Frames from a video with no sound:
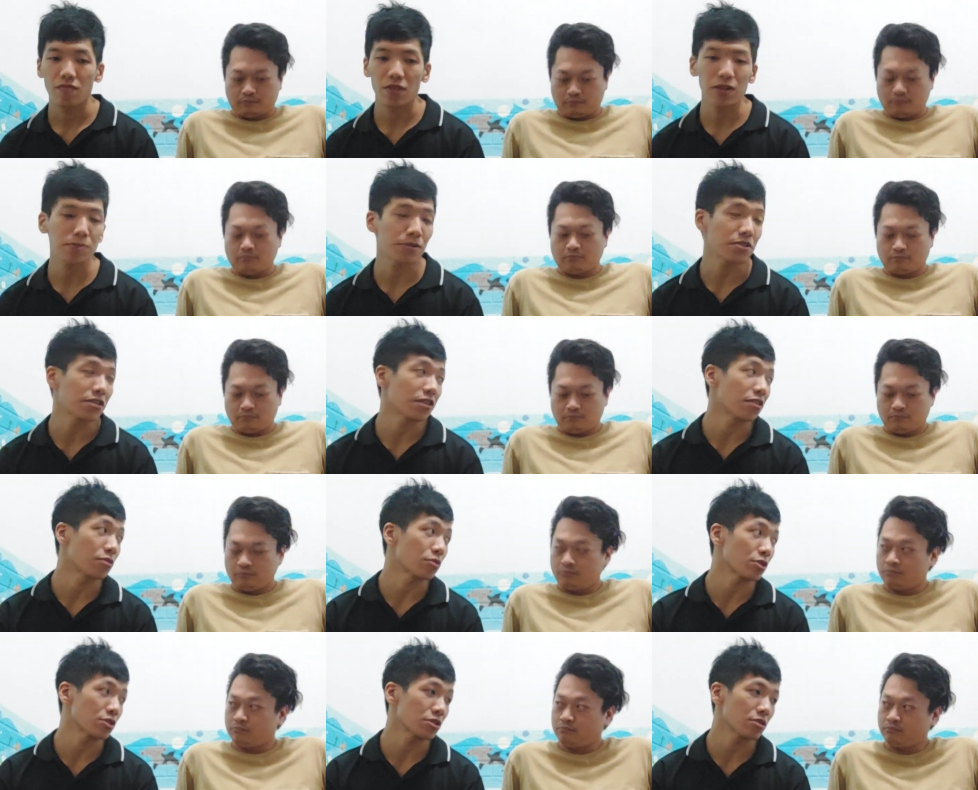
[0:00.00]
Speaker 1: That's my second
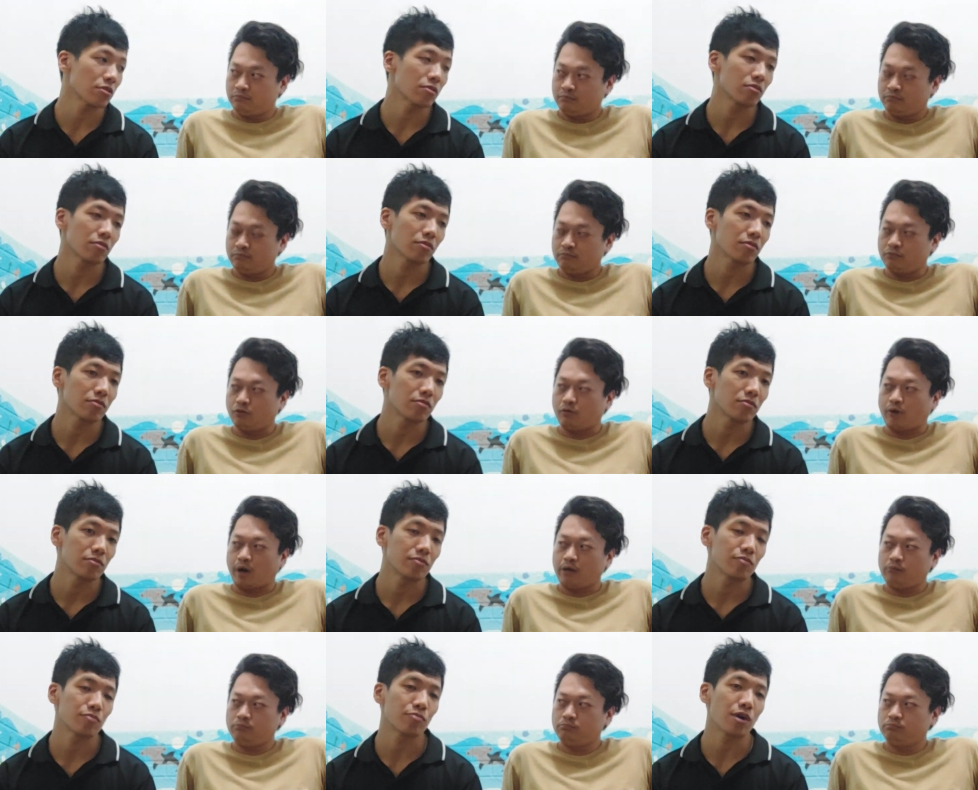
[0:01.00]
question. All
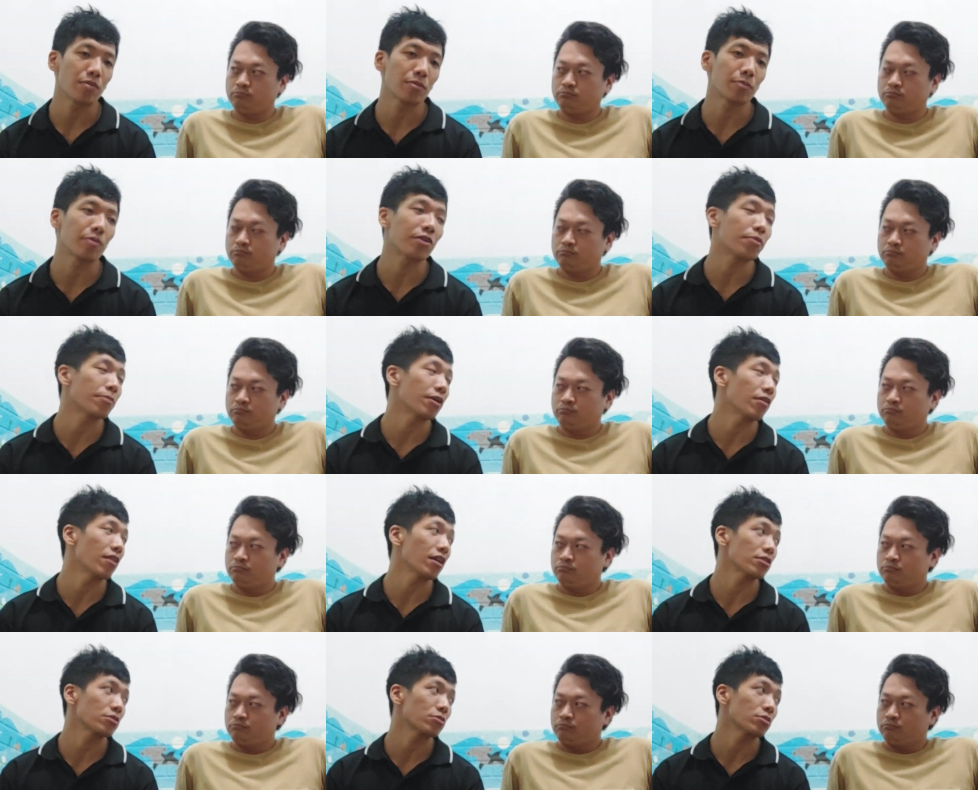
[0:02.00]
right. Probably my
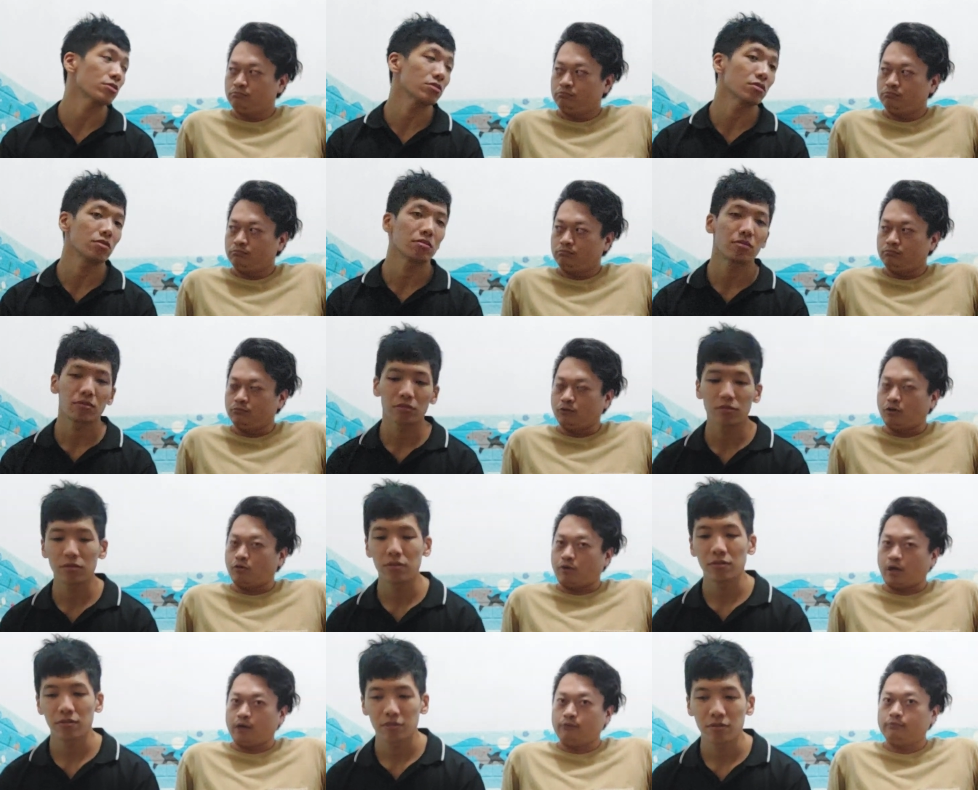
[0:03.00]
last question.
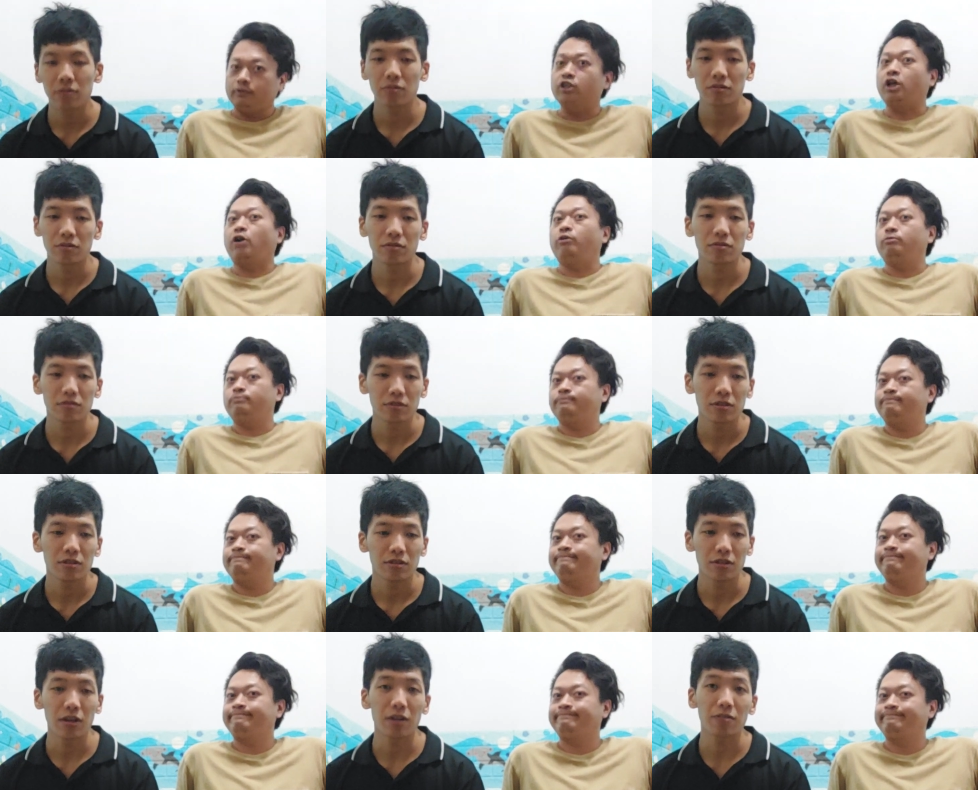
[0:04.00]
All right. So.
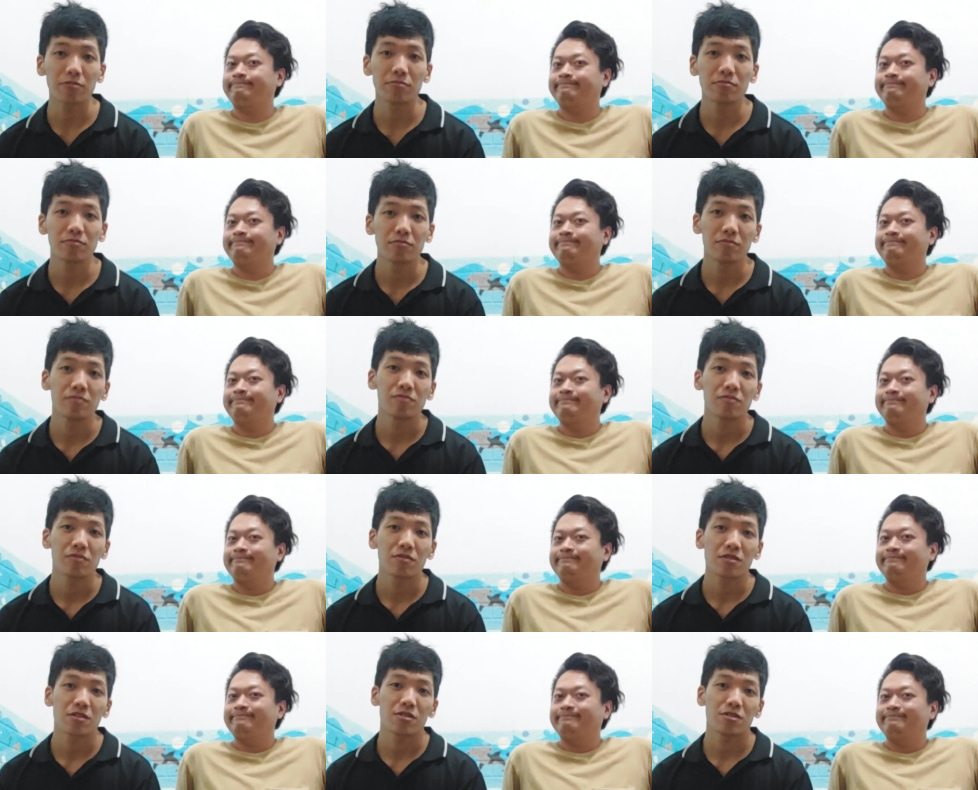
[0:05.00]
Yeah.
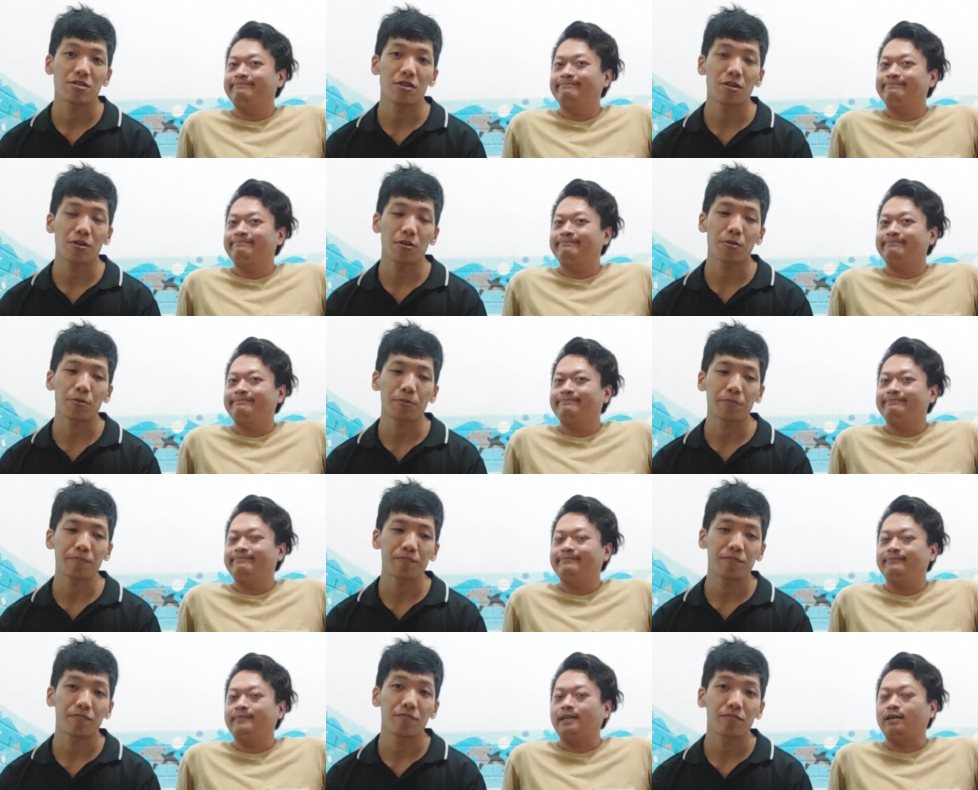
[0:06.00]
So.
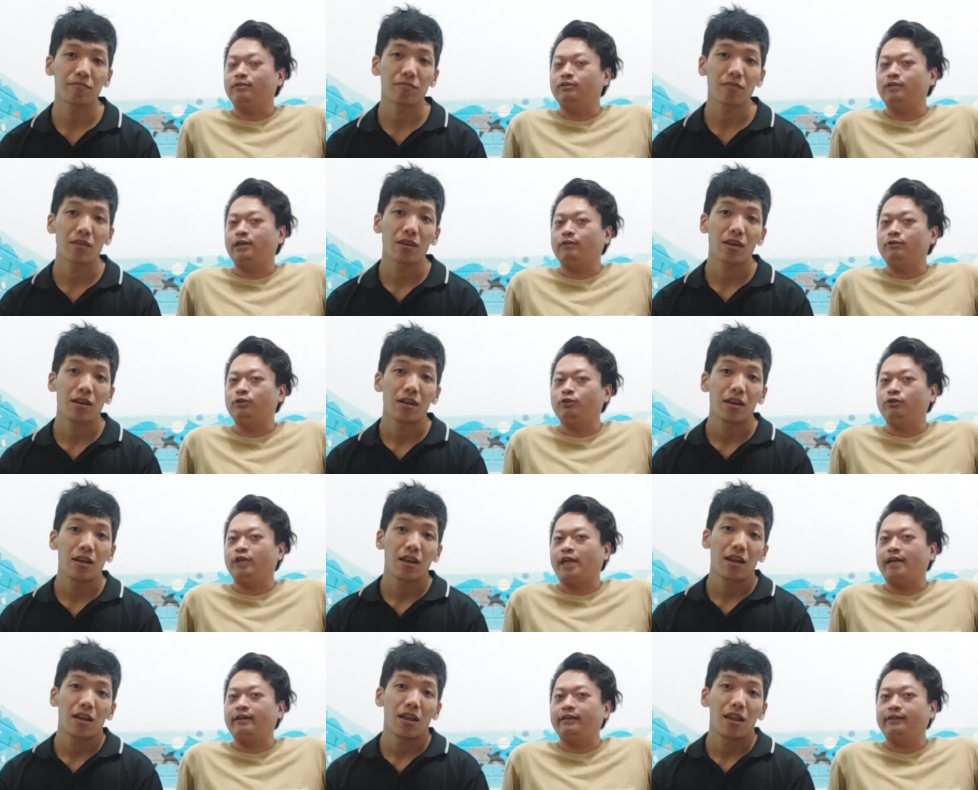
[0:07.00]
How does how to do
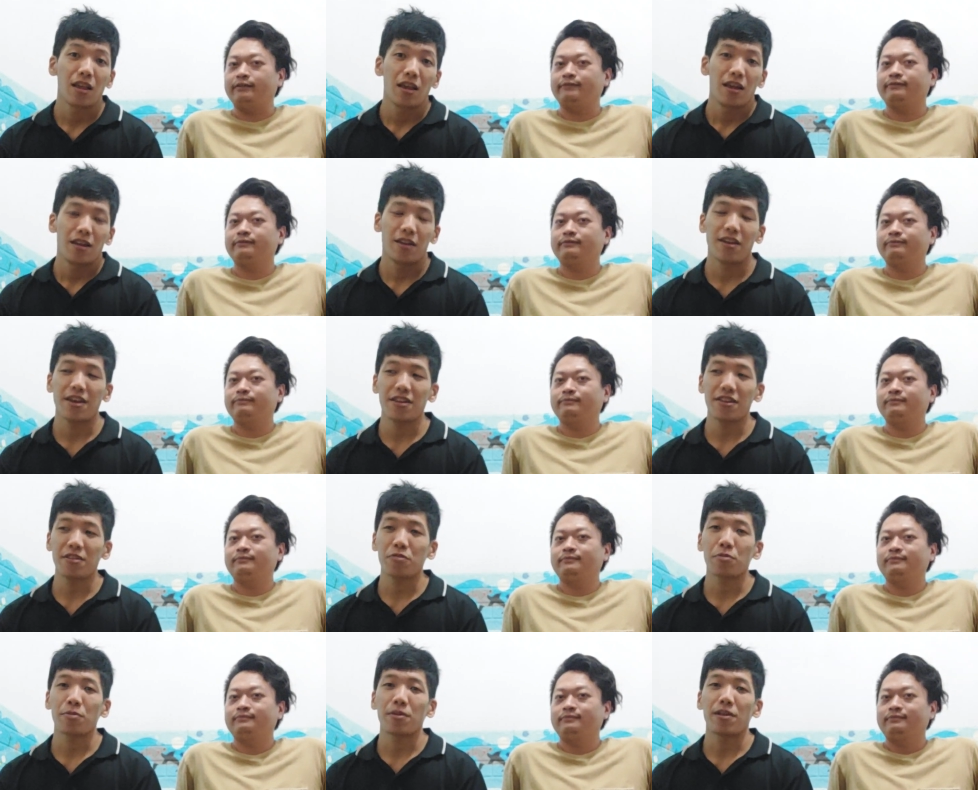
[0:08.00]
the ending? The
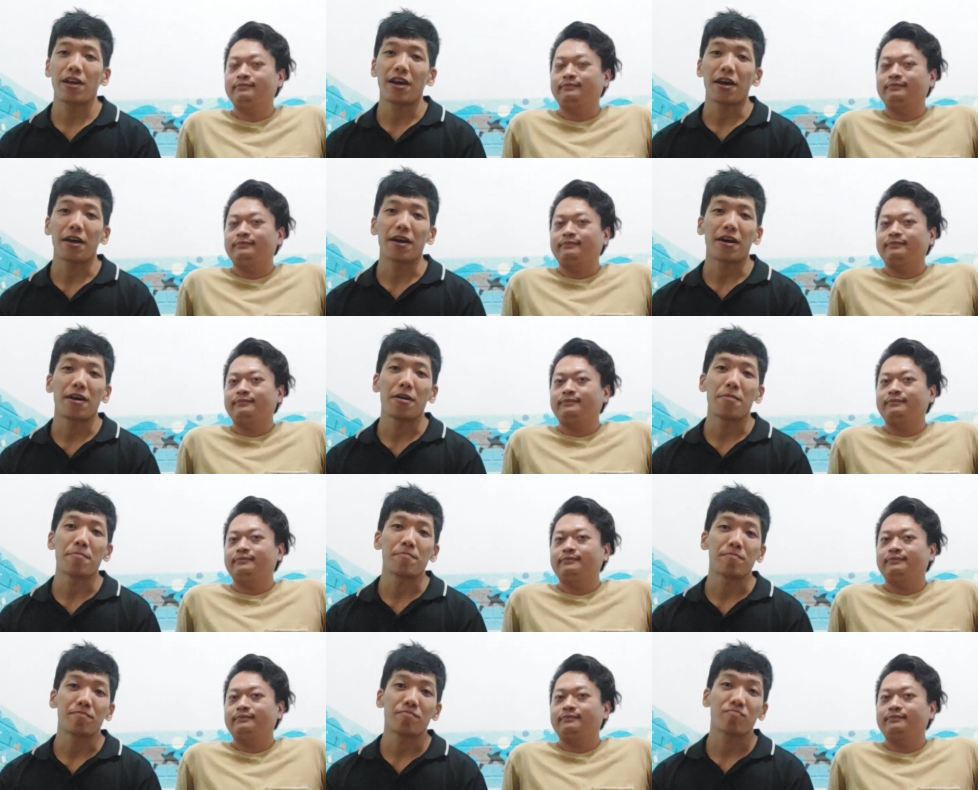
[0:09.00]
ending will be like
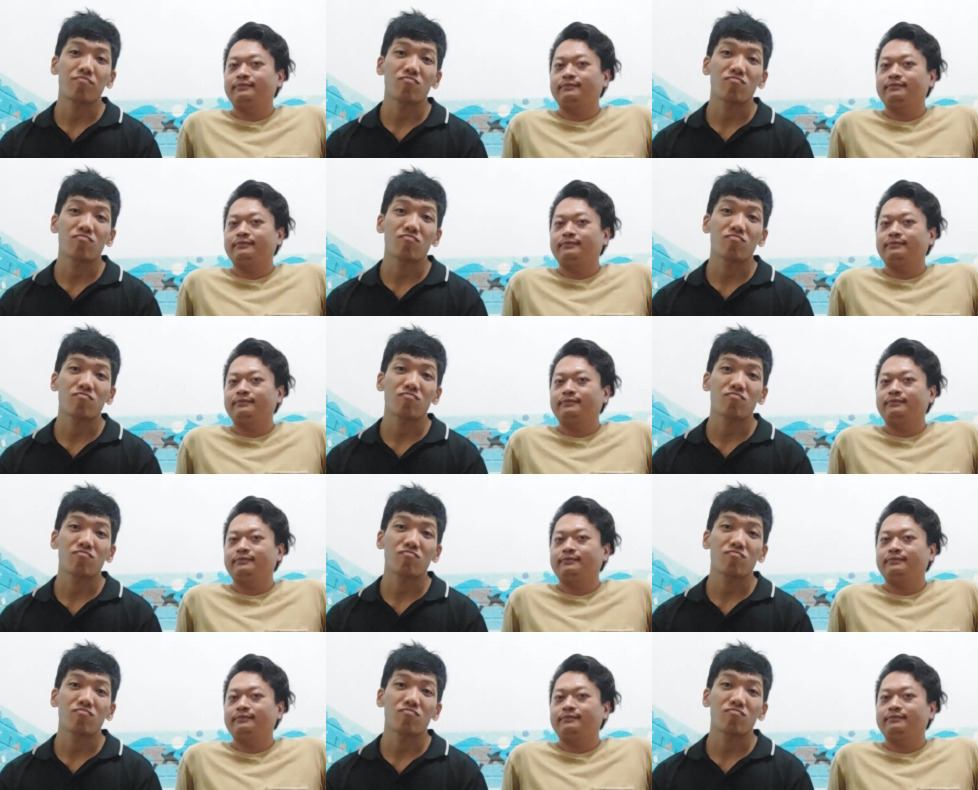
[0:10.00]
um.